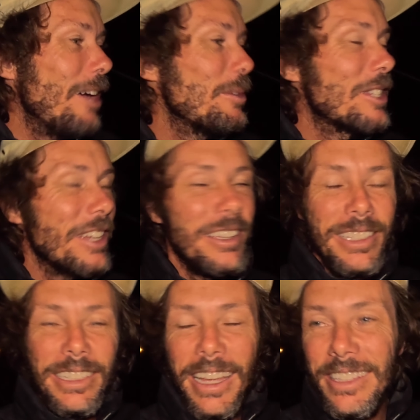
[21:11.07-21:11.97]
I'm
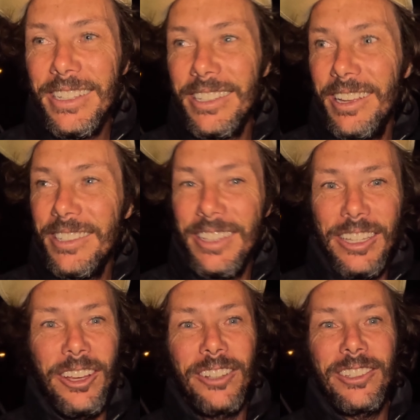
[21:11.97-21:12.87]
exhausted, Nat's exhausted,
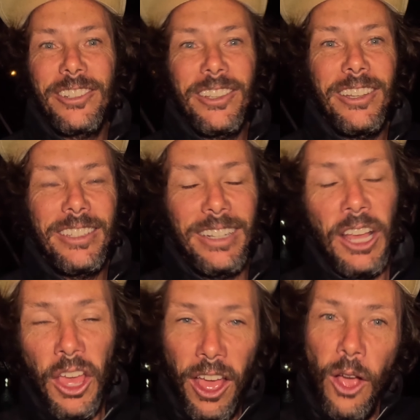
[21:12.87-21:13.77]
the dogs are exhausted.
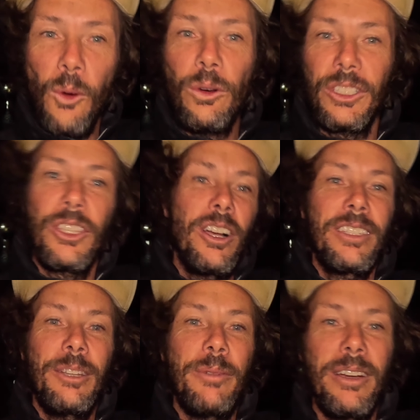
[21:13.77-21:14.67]
We'll talk to
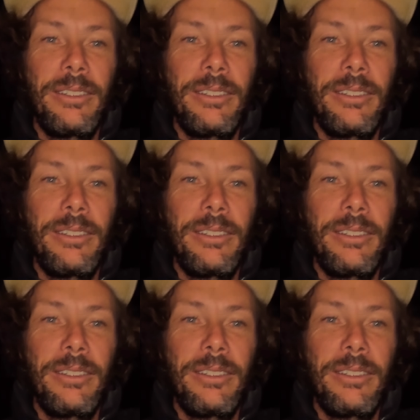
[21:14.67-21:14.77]
you tomorrow.